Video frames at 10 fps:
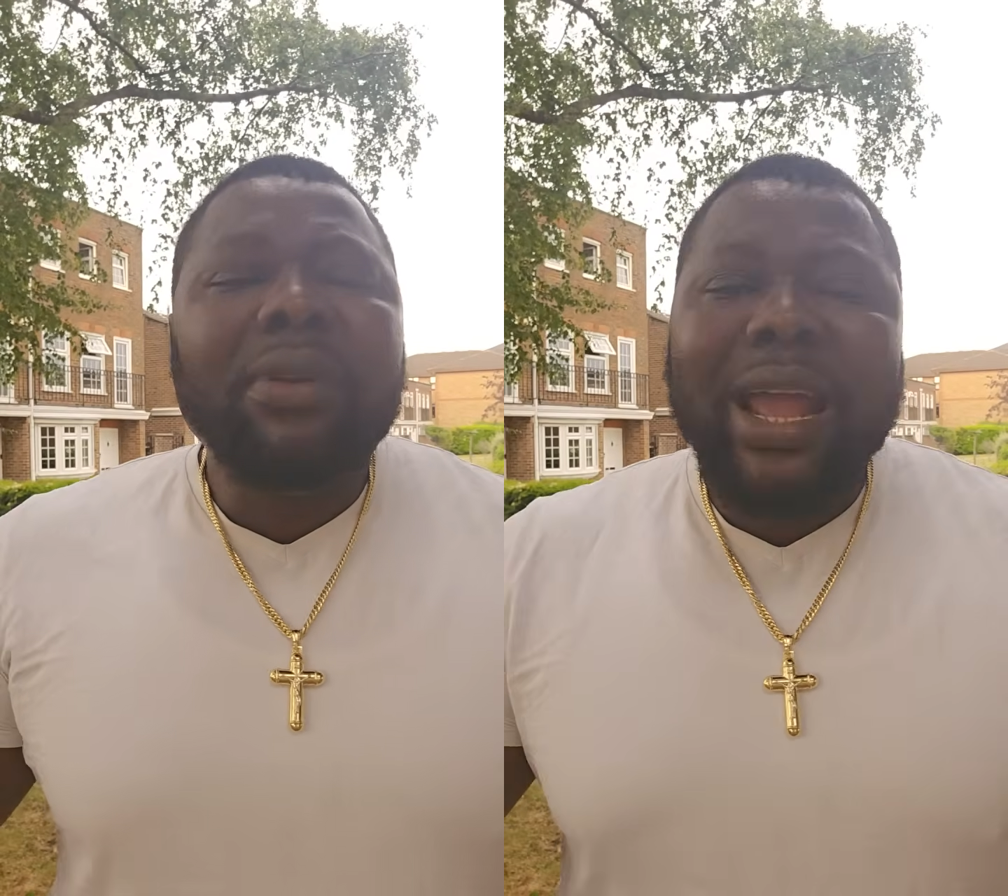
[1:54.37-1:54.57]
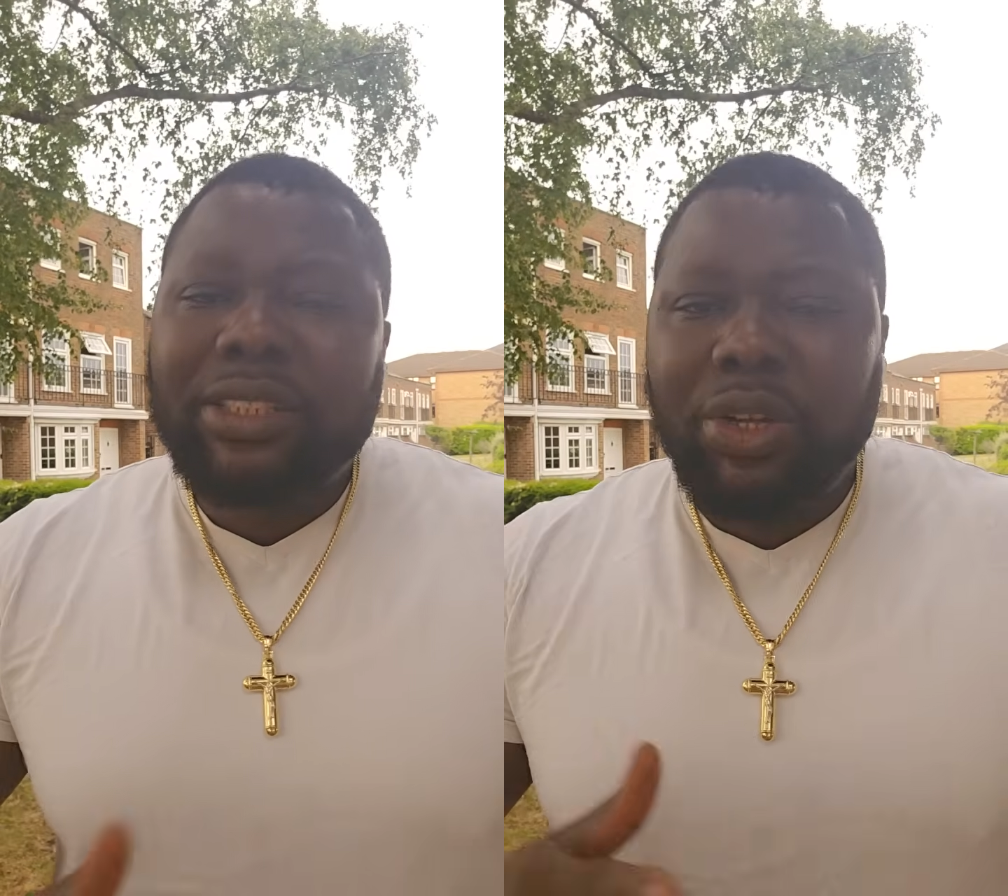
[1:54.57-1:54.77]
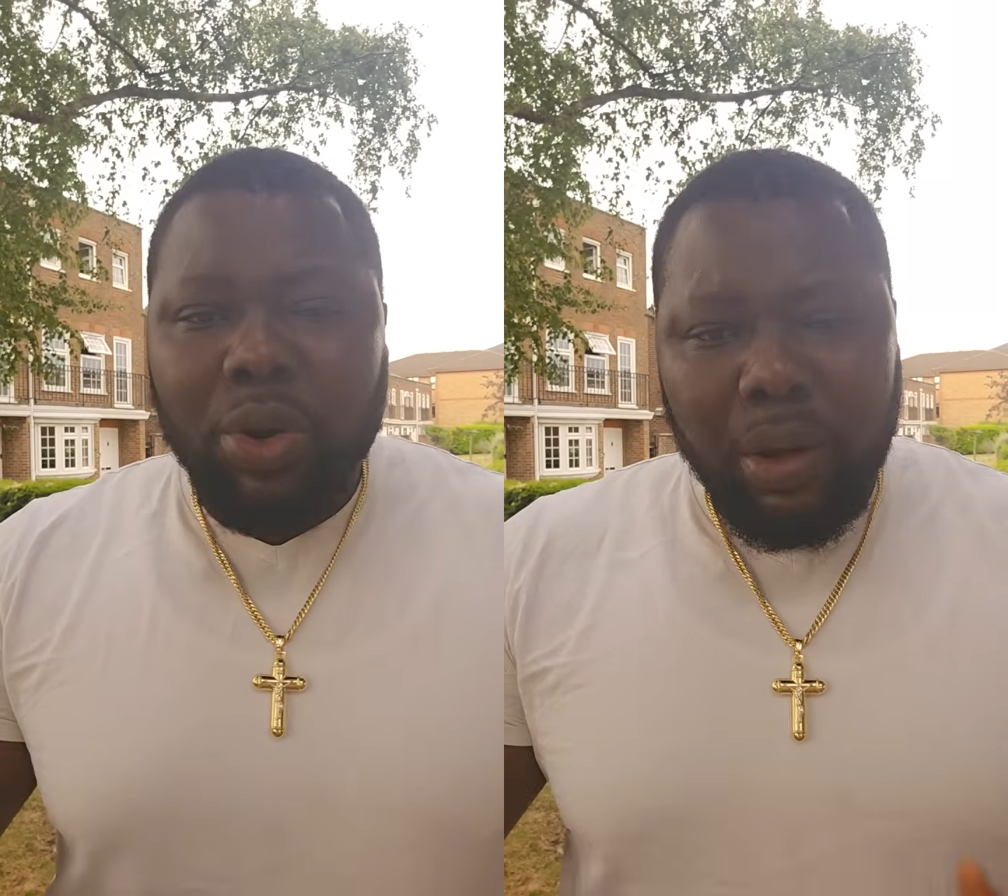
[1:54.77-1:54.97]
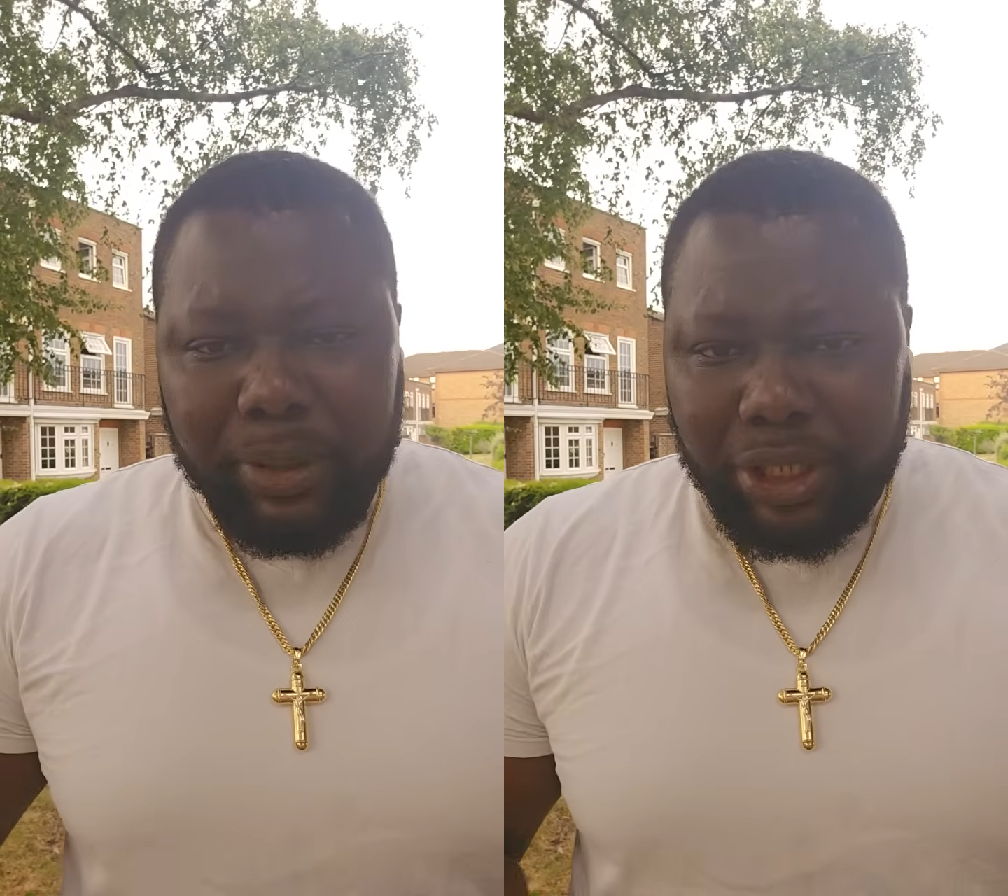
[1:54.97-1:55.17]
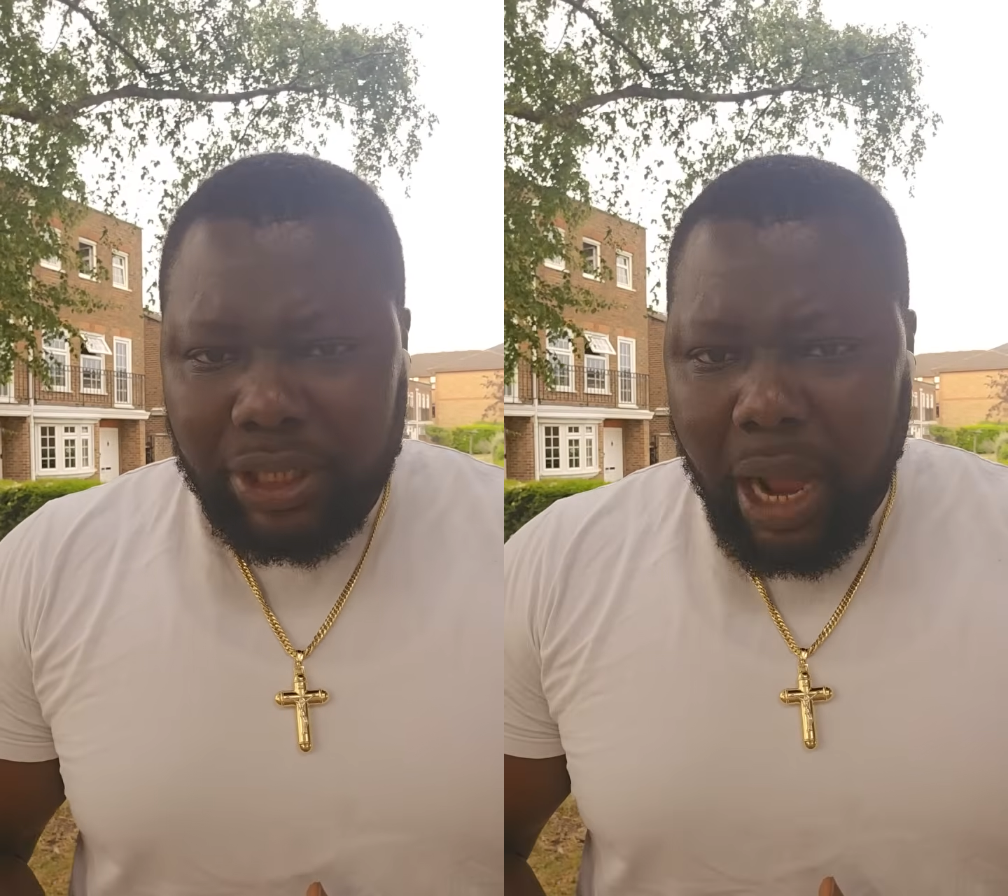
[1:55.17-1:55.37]
writing
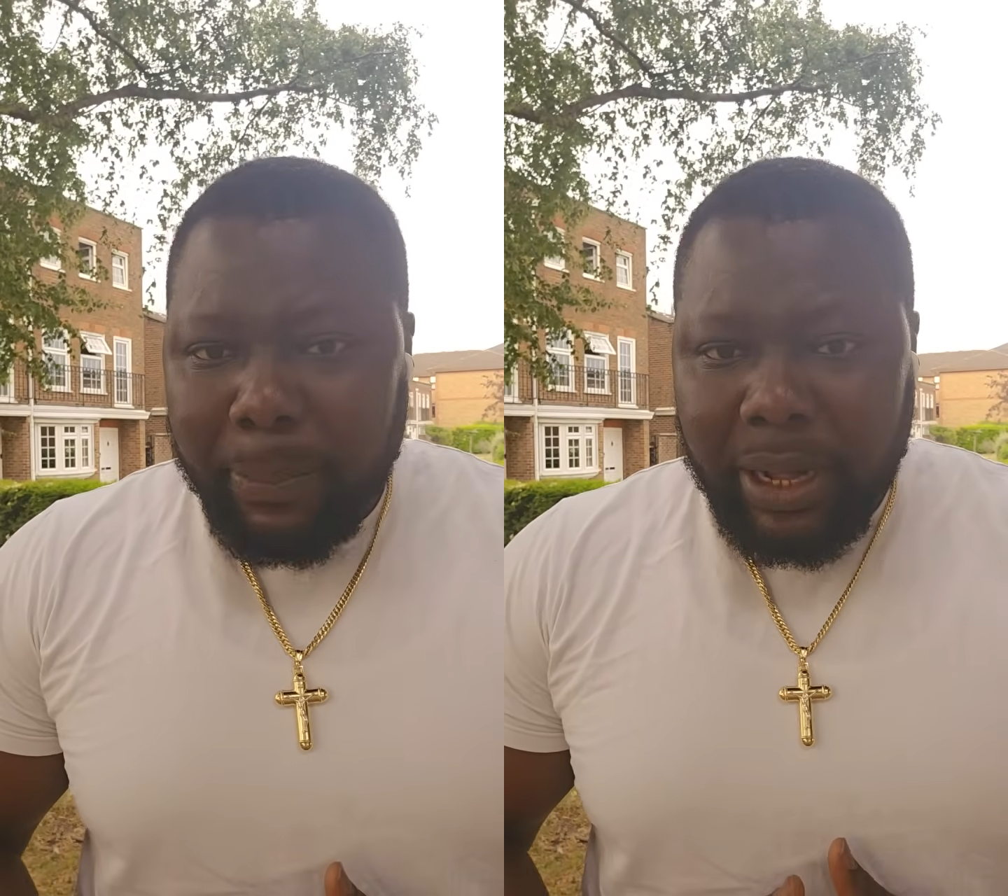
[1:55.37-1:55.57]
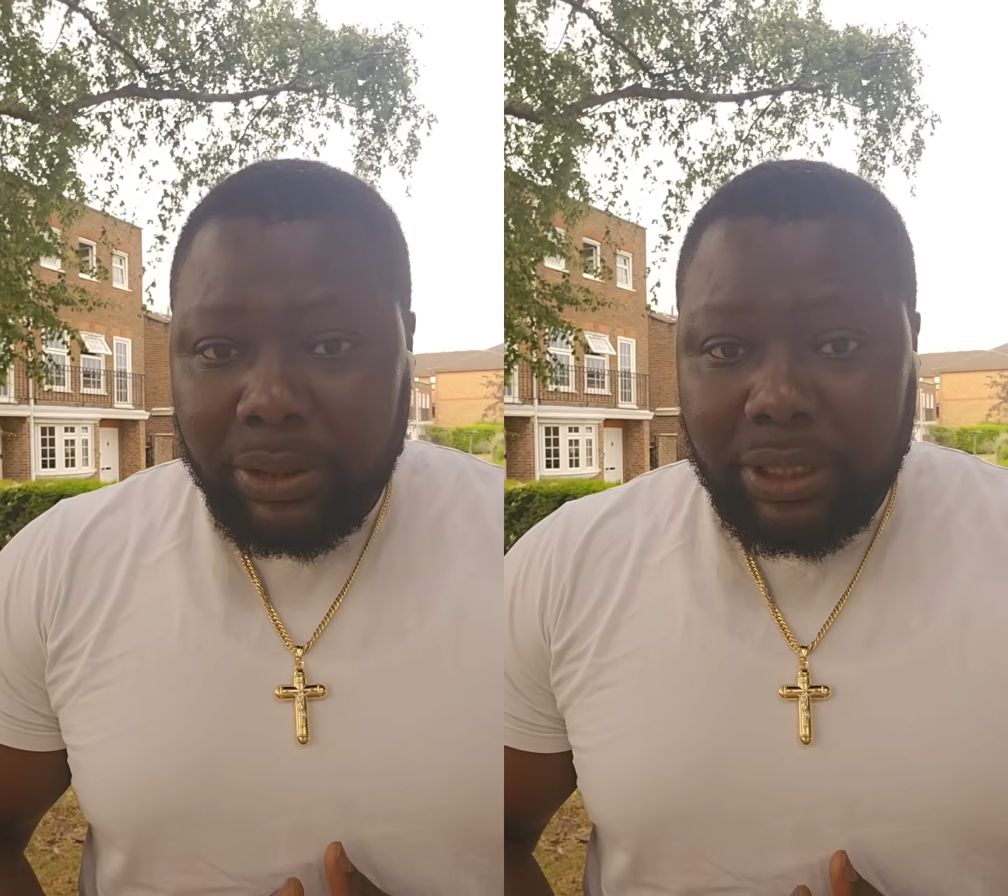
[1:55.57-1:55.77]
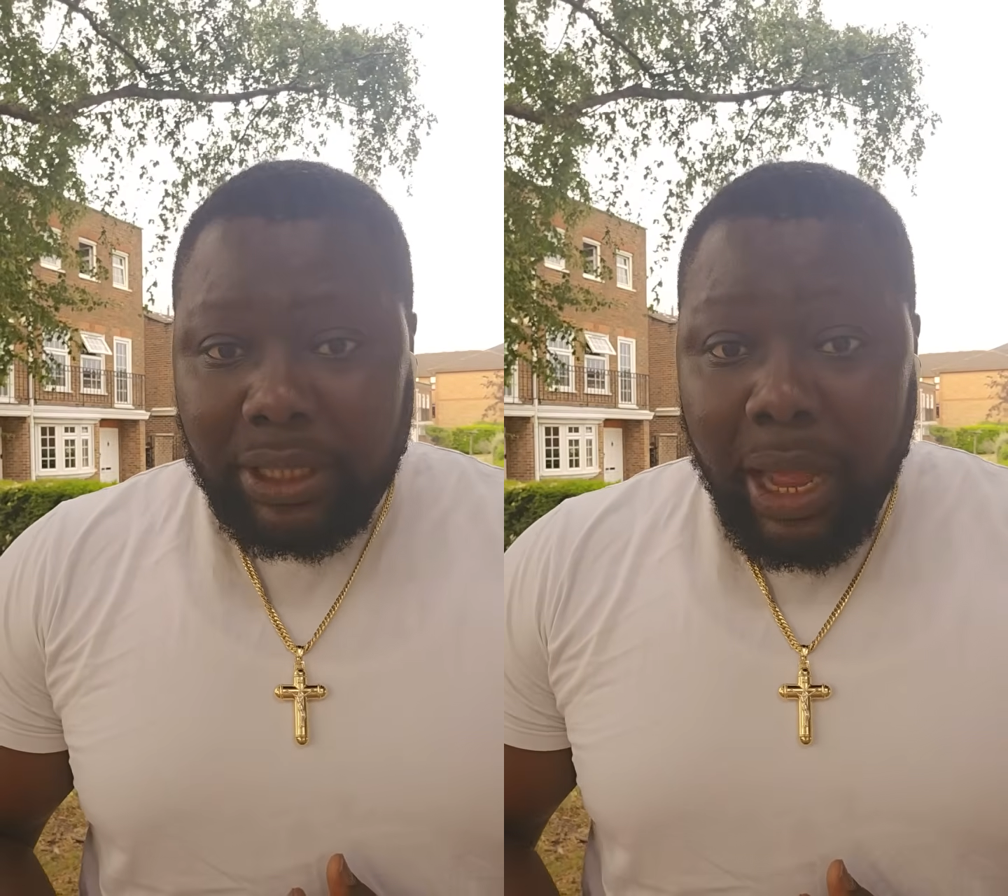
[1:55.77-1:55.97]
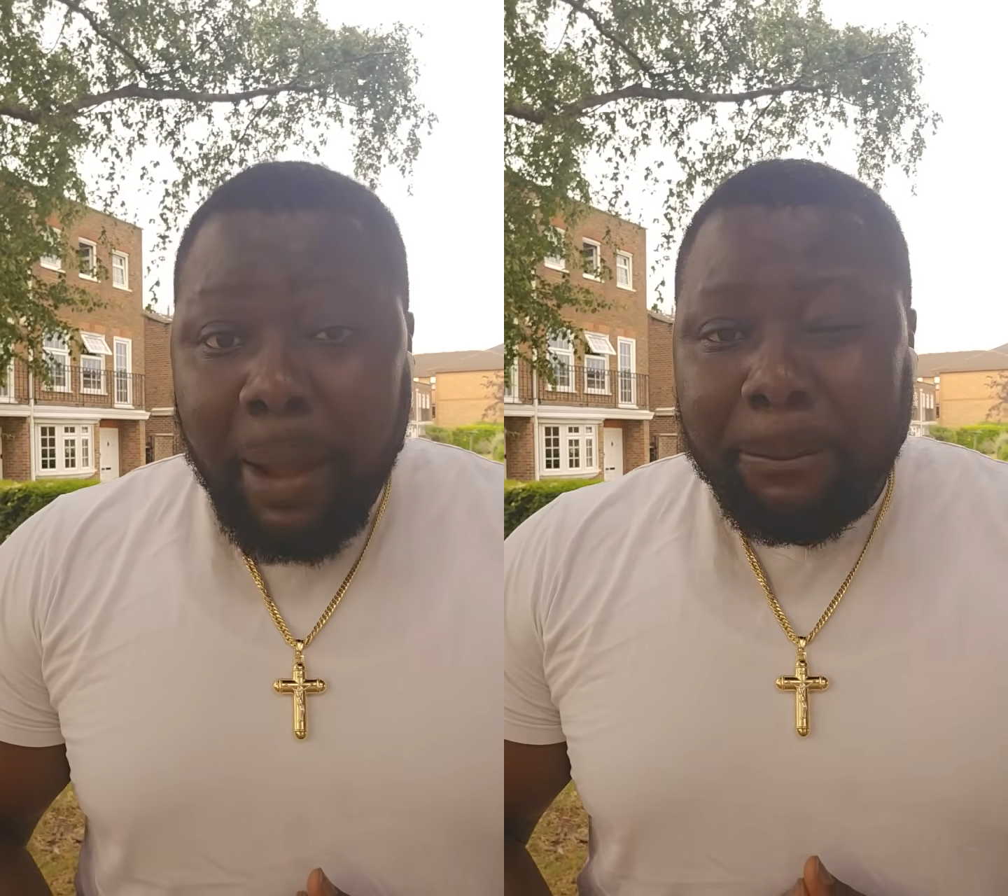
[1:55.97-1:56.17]
rubbish about it.